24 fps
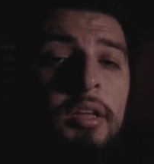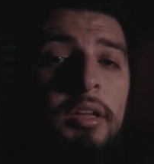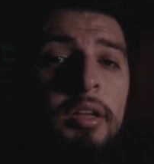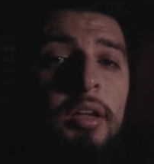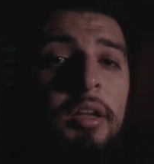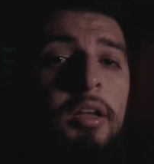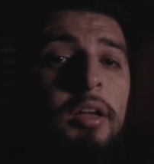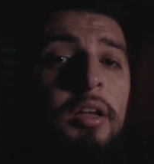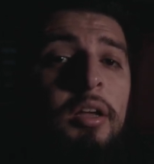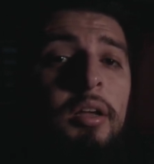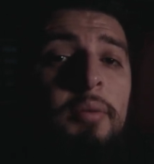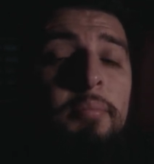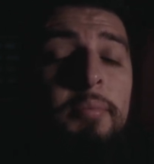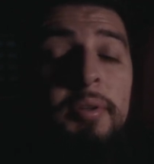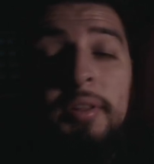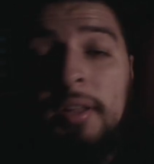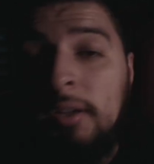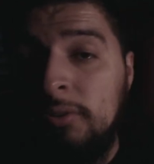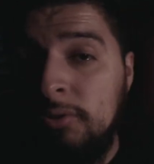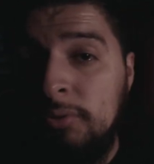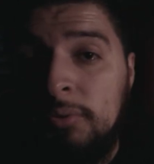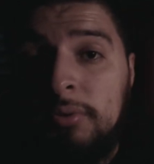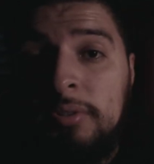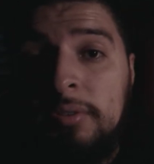and
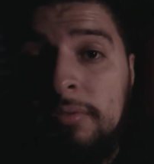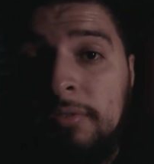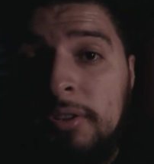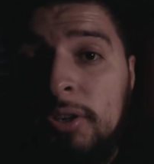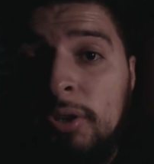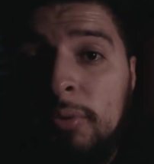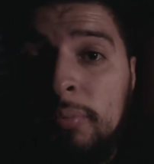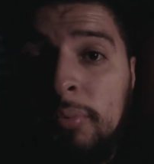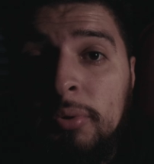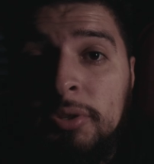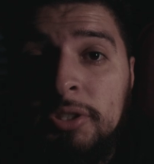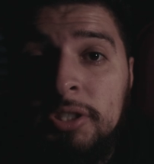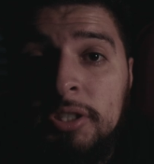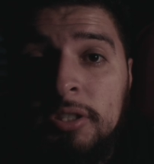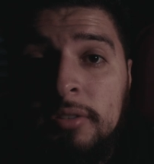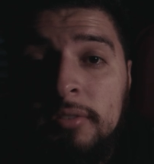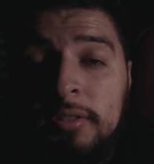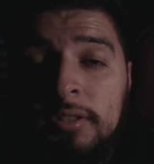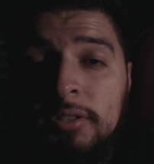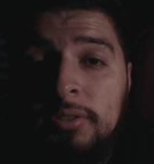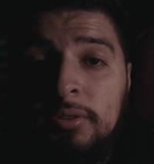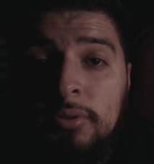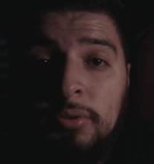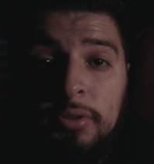I was doing the video portion of
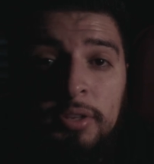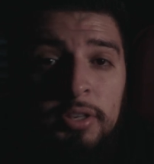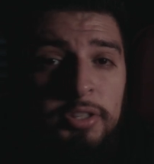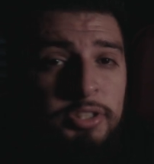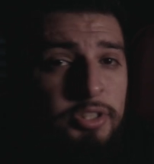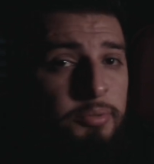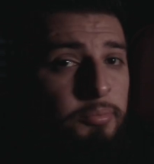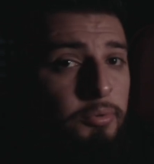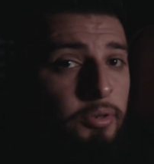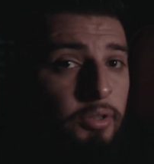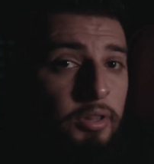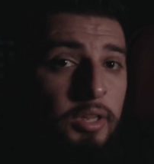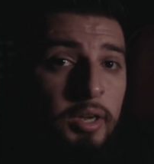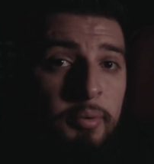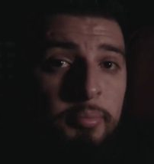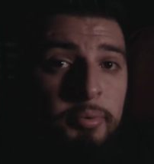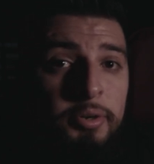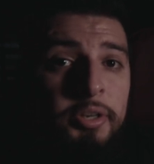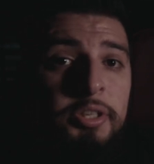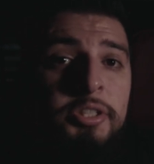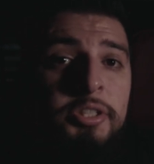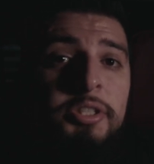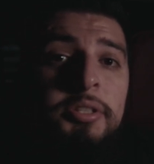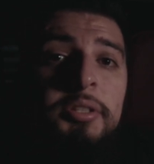it, so there's some
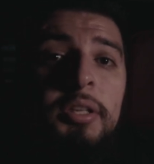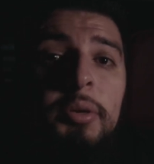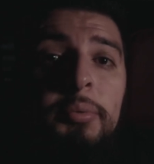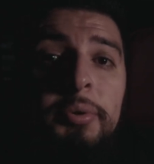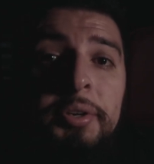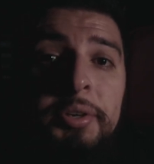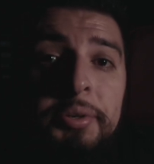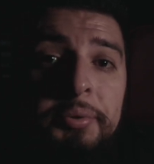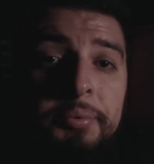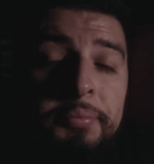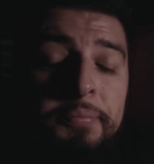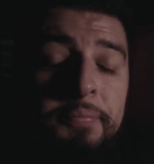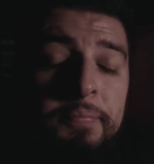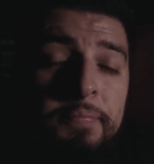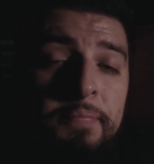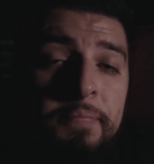collaboration that we do.